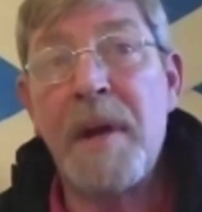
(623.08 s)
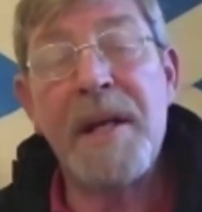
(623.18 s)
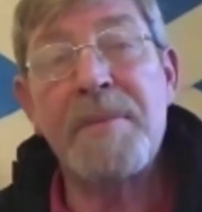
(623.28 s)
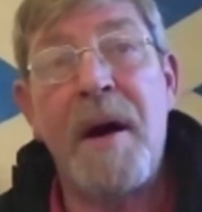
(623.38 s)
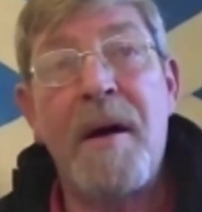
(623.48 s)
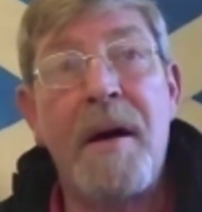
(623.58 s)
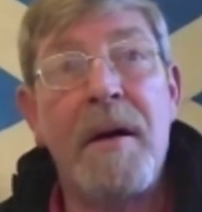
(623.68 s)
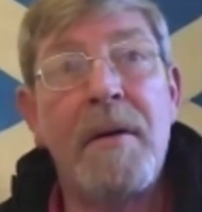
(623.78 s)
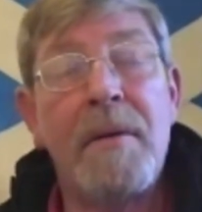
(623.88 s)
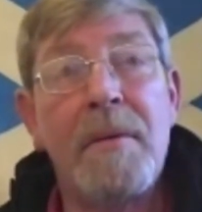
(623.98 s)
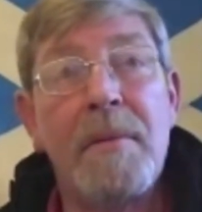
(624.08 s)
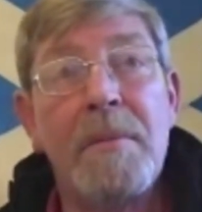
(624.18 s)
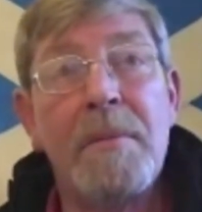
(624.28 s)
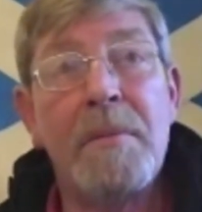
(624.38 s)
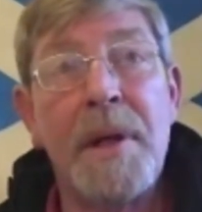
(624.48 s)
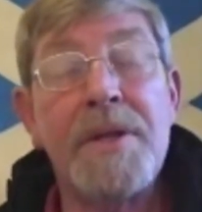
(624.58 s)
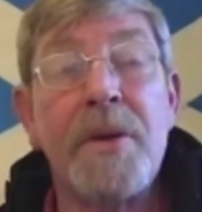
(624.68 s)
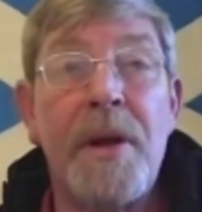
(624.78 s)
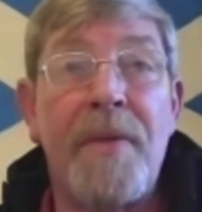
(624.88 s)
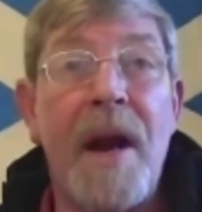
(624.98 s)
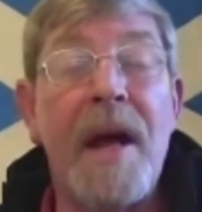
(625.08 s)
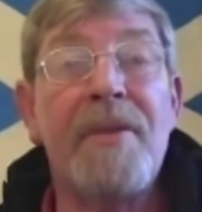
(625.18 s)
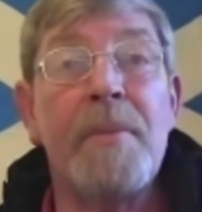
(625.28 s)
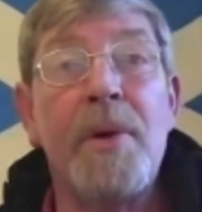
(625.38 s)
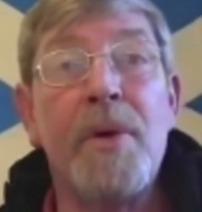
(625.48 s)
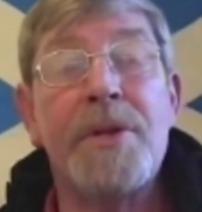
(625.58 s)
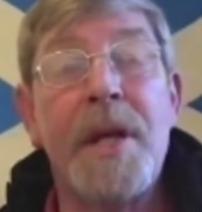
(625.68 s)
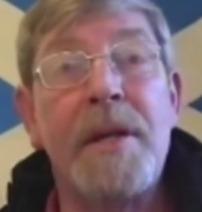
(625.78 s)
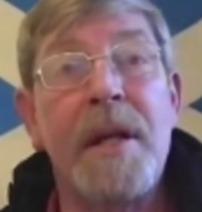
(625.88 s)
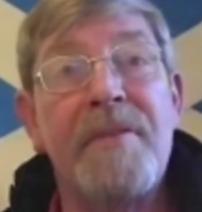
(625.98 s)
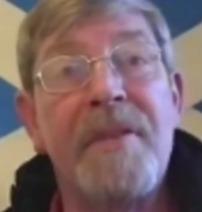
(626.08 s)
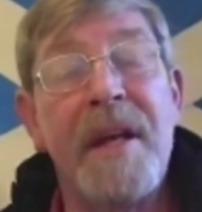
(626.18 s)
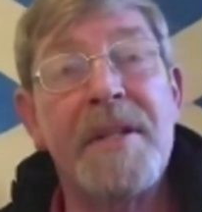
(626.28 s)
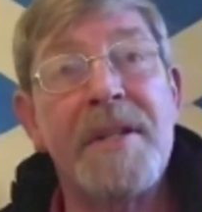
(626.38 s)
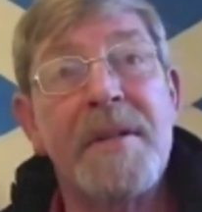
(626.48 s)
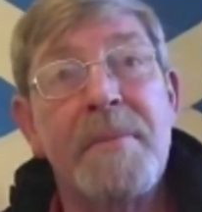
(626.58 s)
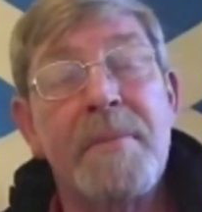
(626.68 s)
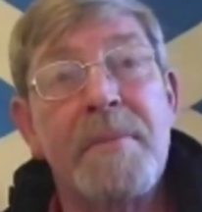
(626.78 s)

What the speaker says: breaks my heart. But it's going to drive them to your side of the fence.